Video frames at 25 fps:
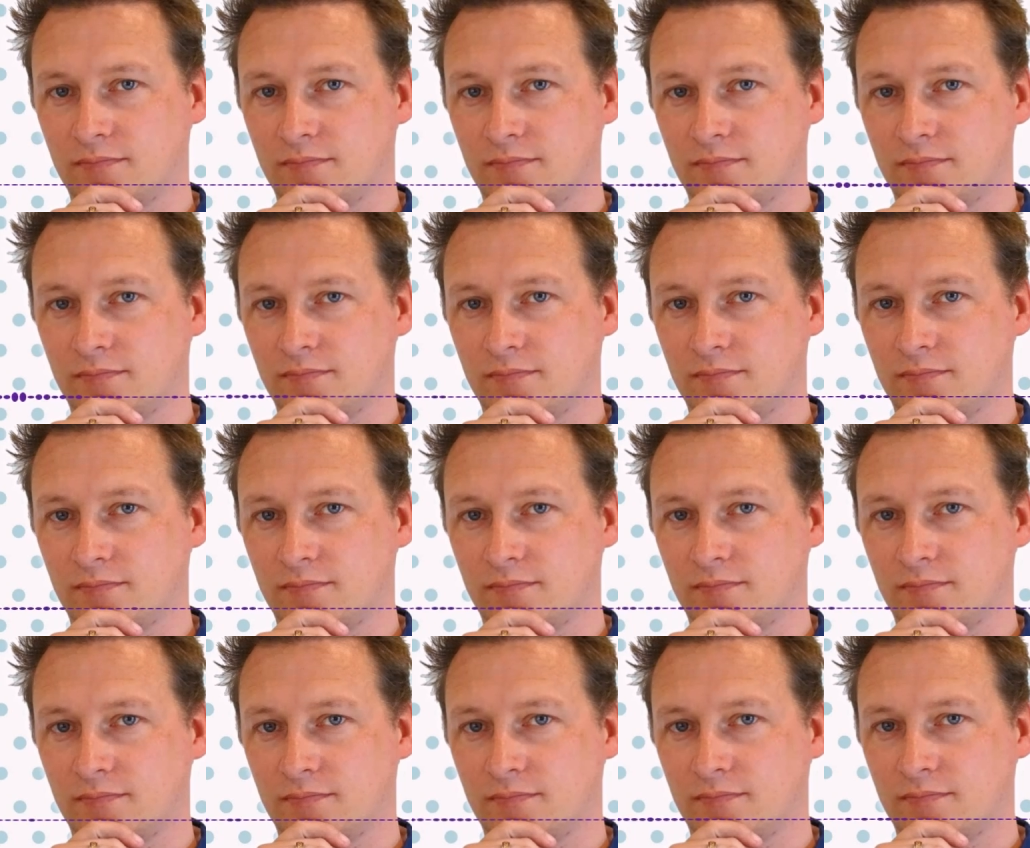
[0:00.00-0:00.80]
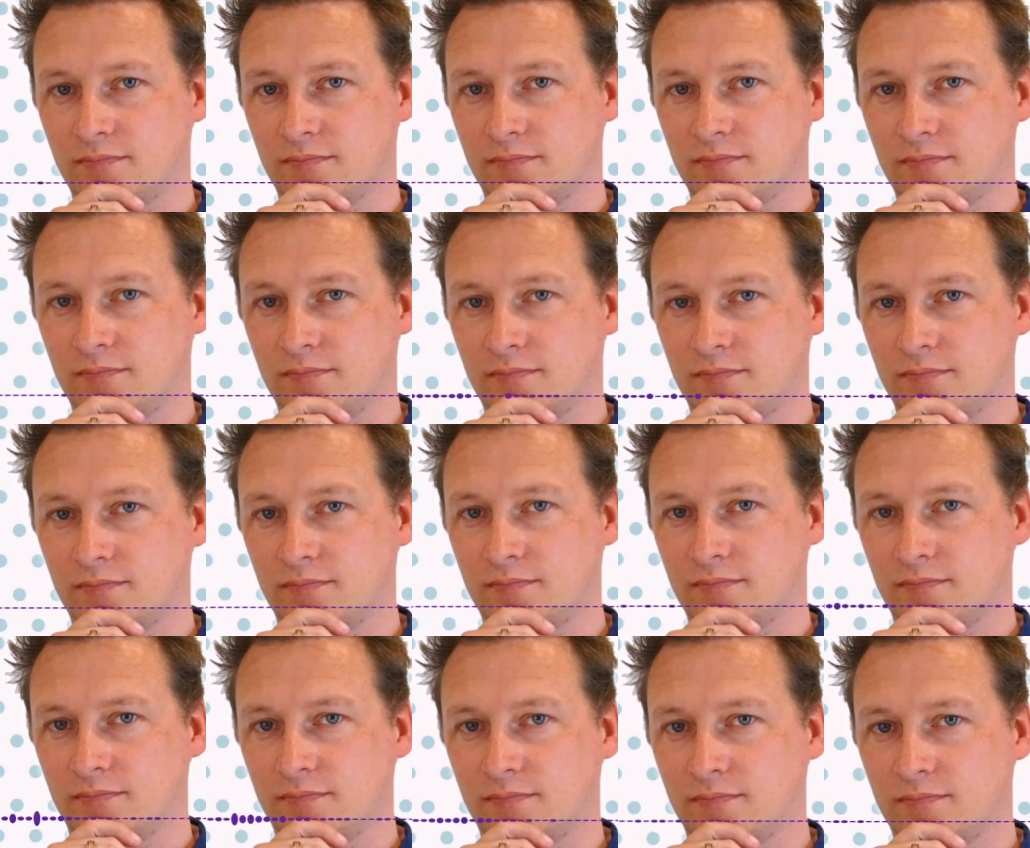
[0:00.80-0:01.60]
And at times your
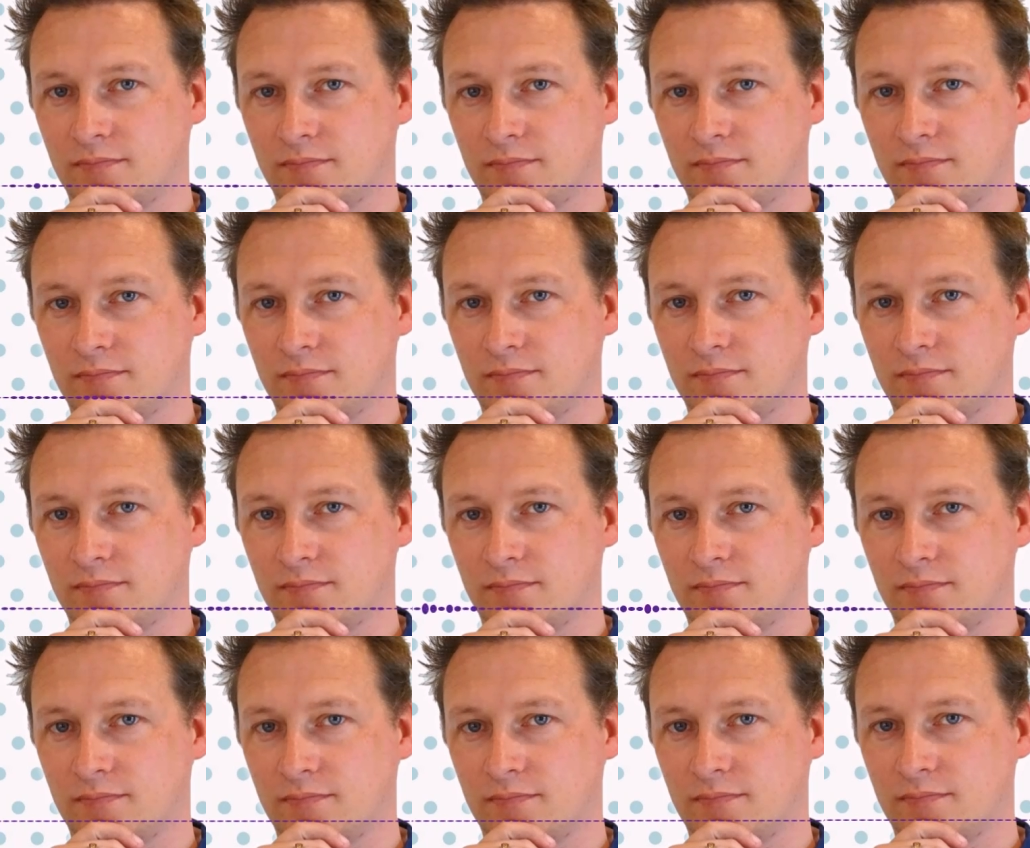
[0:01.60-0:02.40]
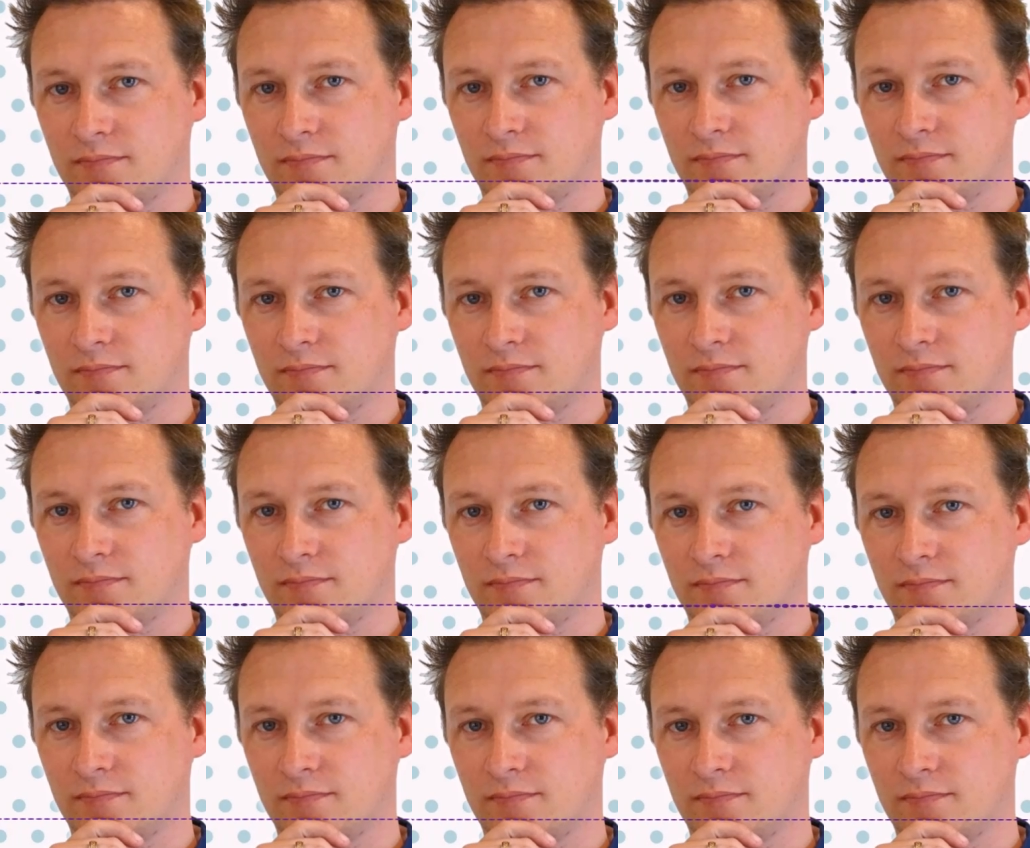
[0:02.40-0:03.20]
awareness can perhaps be on the
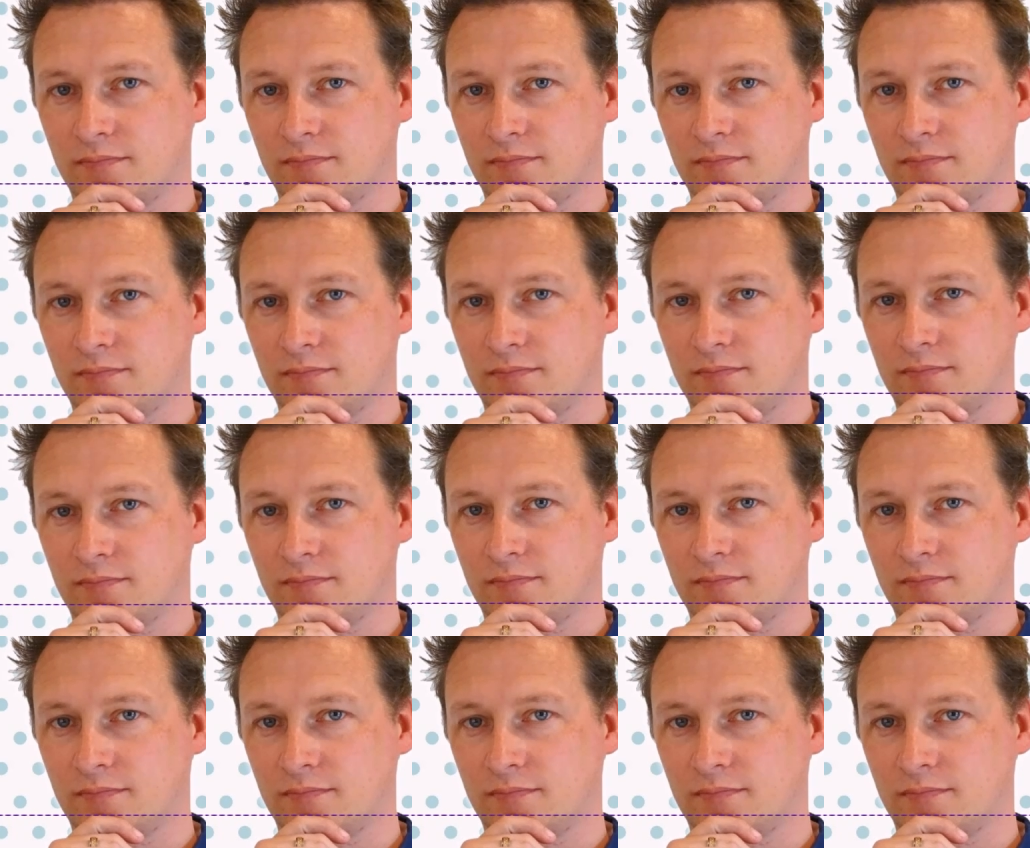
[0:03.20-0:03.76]
story,